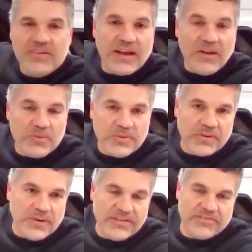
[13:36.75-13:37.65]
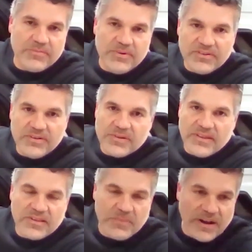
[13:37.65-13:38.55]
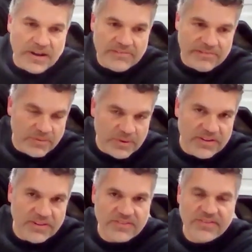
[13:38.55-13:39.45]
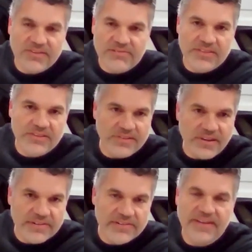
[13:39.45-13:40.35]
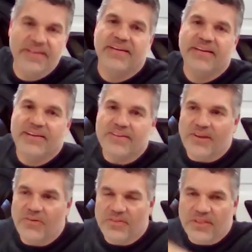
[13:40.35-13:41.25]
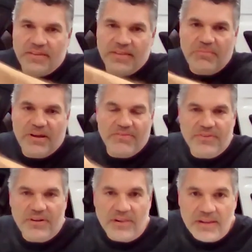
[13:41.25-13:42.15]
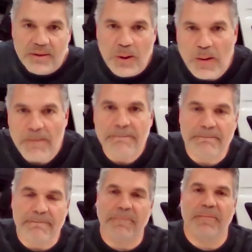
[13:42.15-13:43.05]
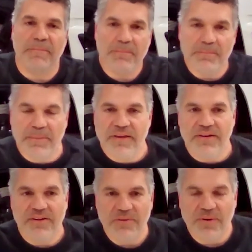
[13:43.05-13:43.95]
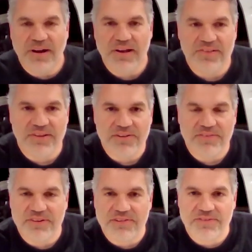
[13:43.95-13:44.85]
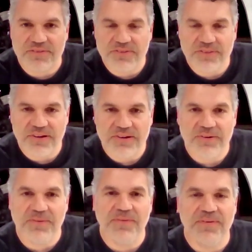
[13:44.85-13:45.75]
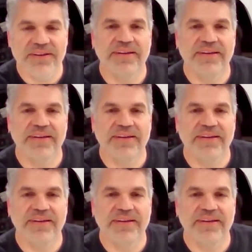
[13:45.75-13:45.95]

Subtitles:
helps with the weight distribution, but it's behind the rear wheels. It's right in the center, doing the little bed fill. But otherwise, there's no